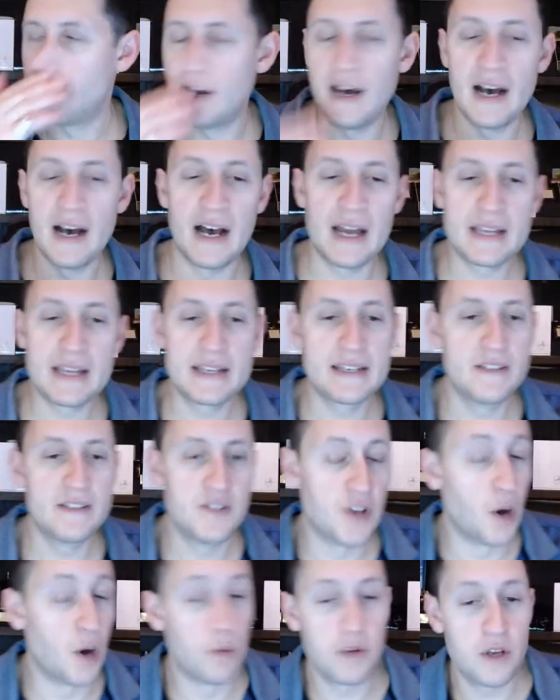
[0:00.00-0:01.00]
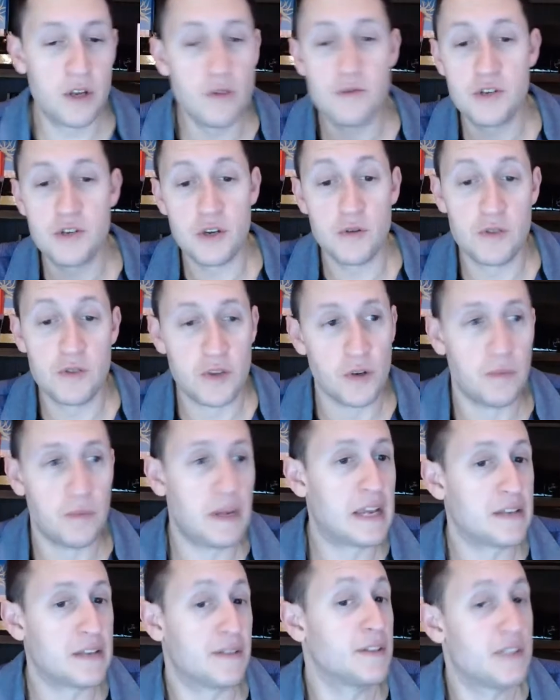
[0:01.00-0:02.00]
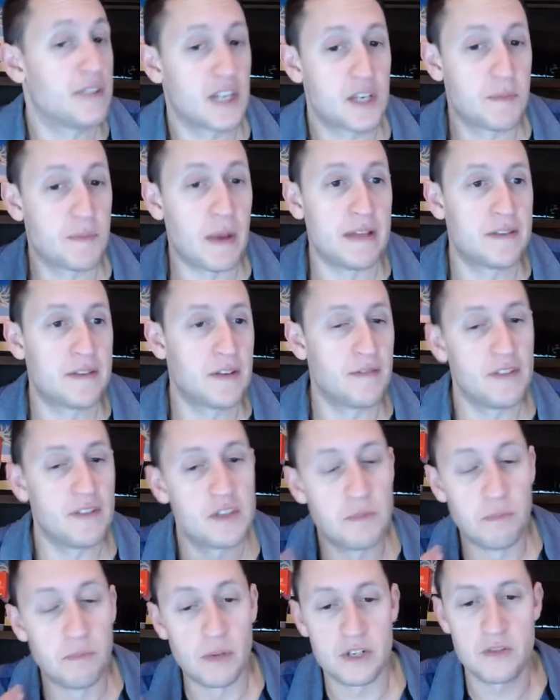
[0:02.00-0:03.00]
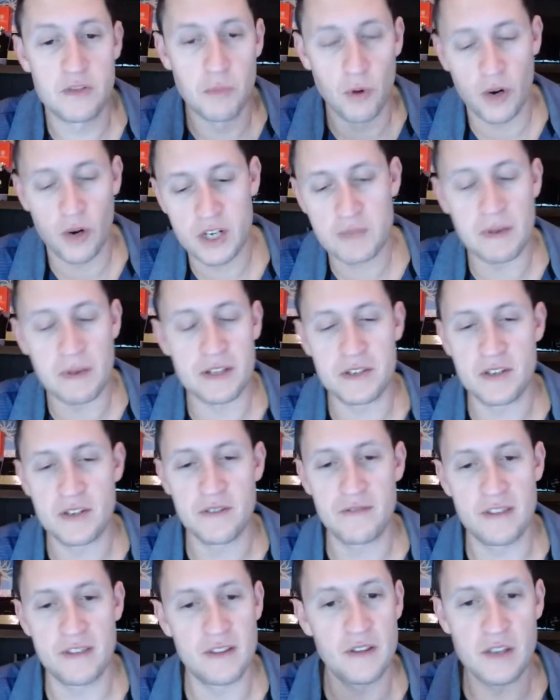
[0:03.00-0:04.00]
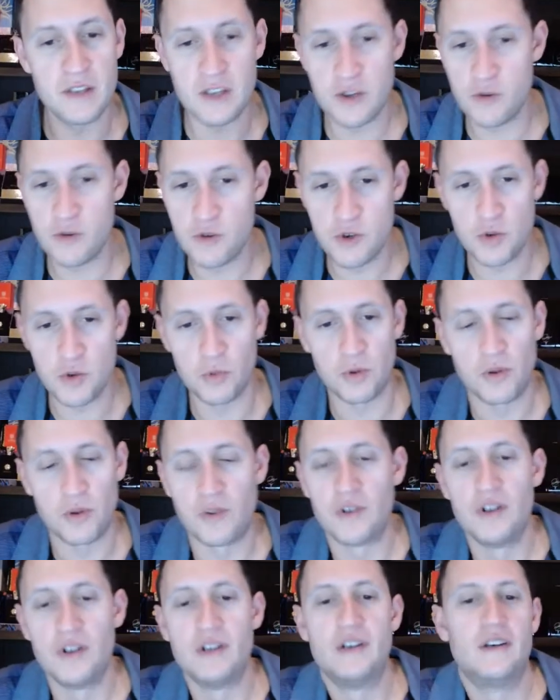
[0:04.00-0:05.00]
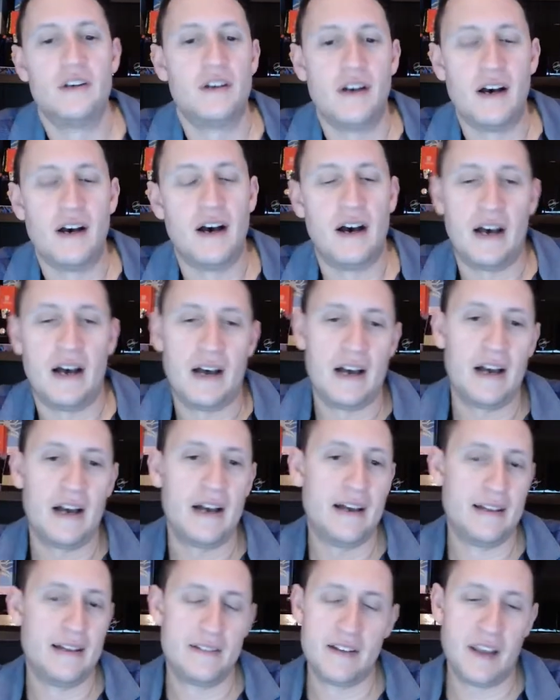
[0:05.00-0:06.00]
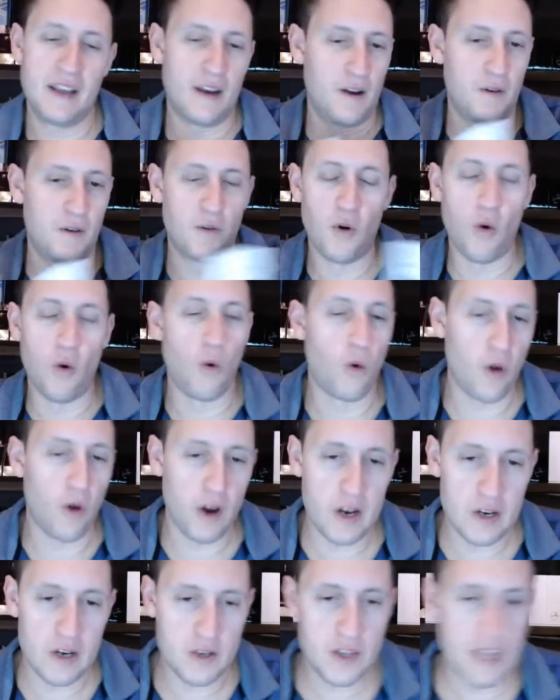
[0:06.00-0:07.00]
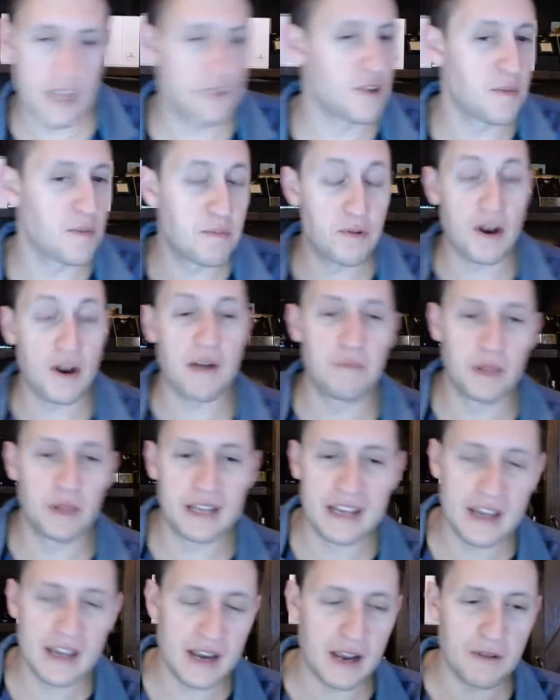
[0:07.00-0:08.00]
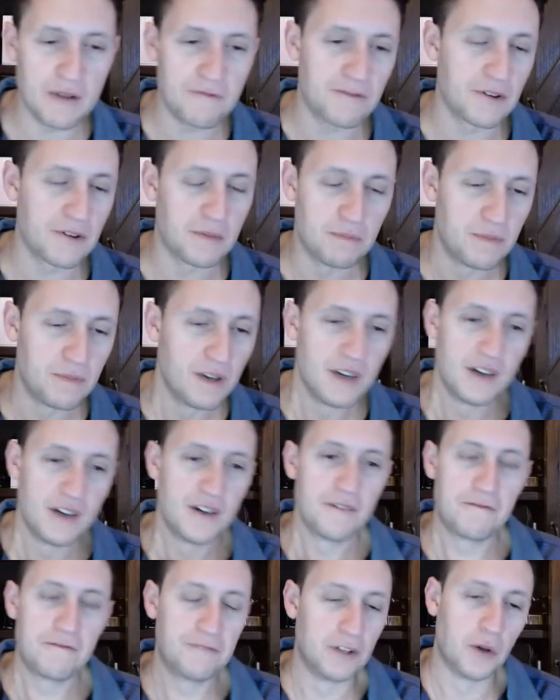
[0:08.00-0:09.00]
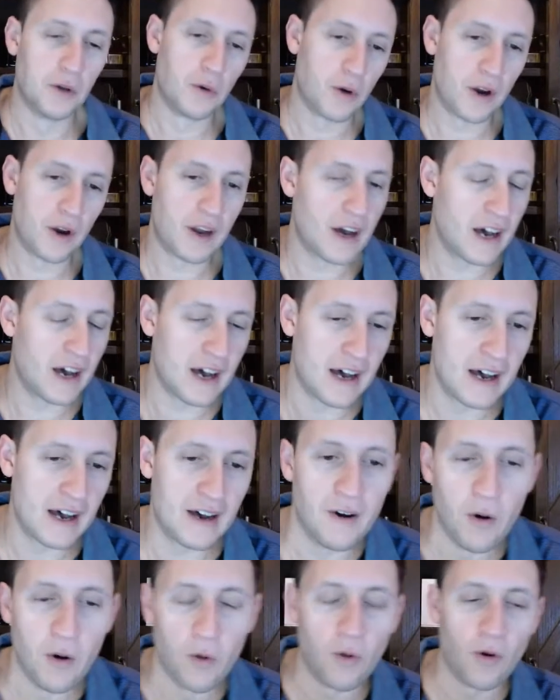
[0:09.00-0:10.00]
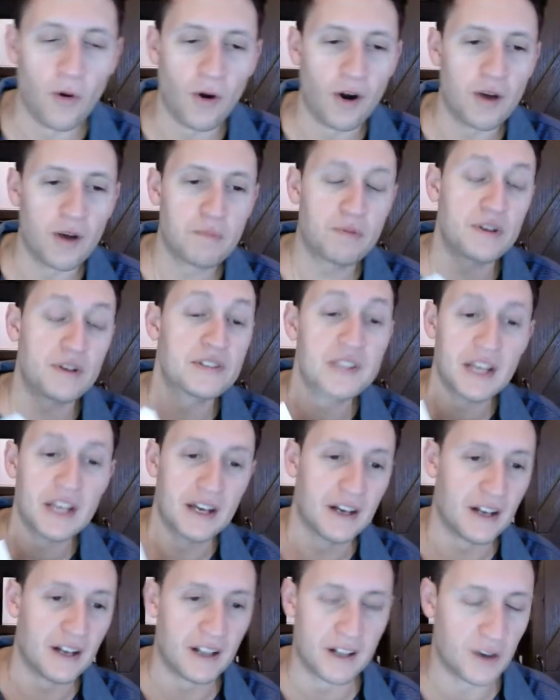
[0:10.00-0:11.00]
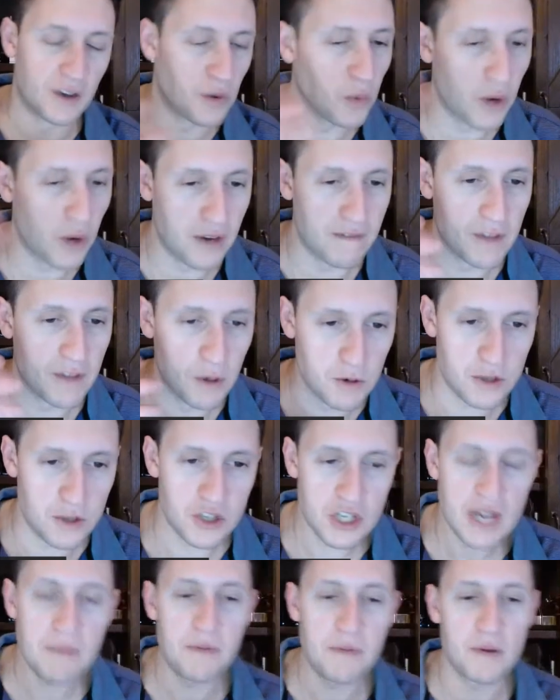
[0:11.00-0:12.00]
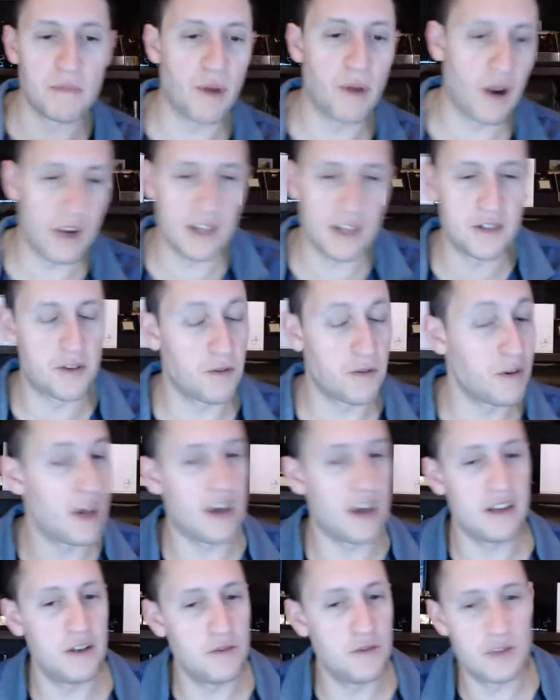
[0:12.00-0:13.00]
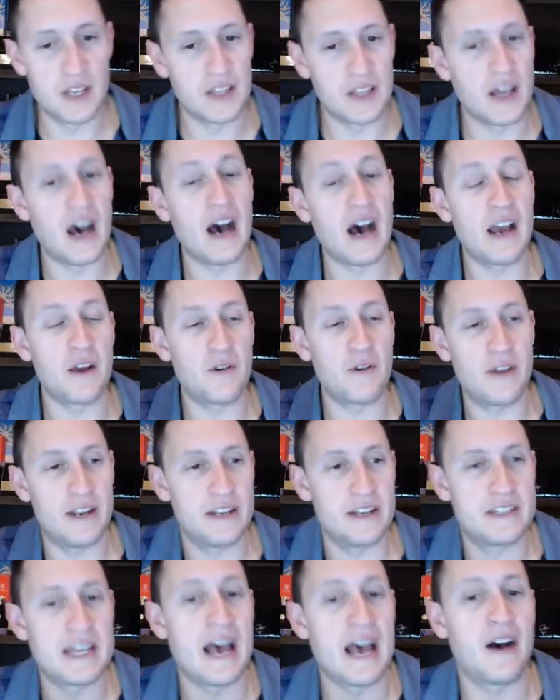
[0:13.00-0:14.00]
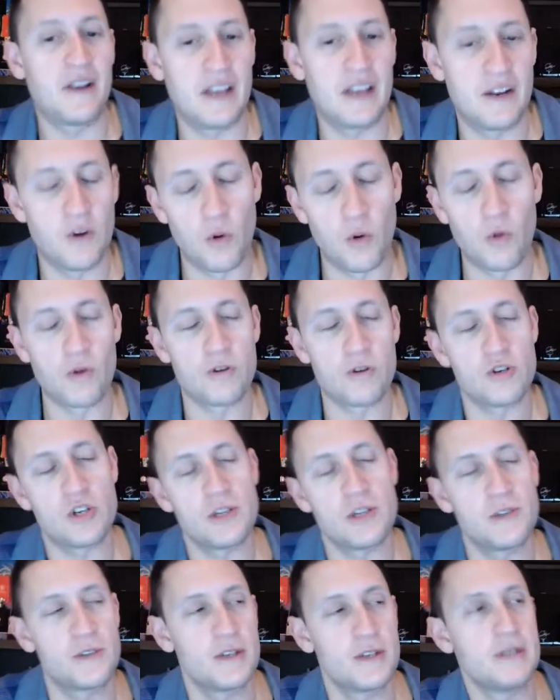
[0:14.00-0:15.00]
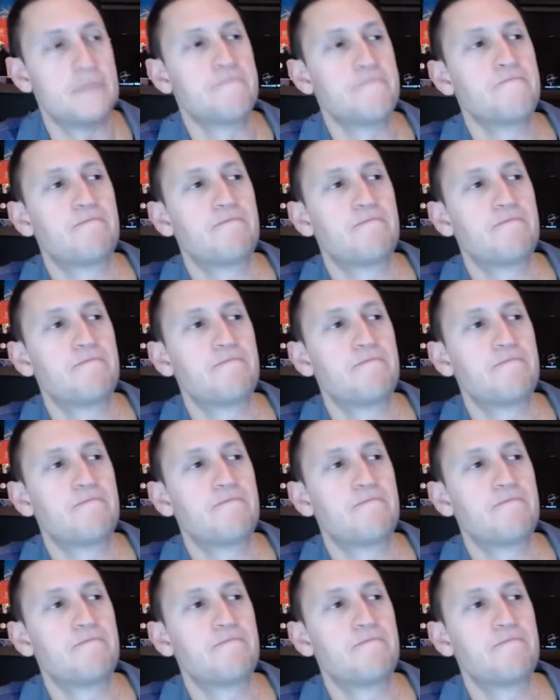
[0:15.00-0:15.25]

uh, don't use yuzu because it's expensive. It's much more expensive than the usual, uh, you know, orange that they're probably getting from Florida or Brazil or one of those cheaper markets. They're not using the higher end Italian oranges,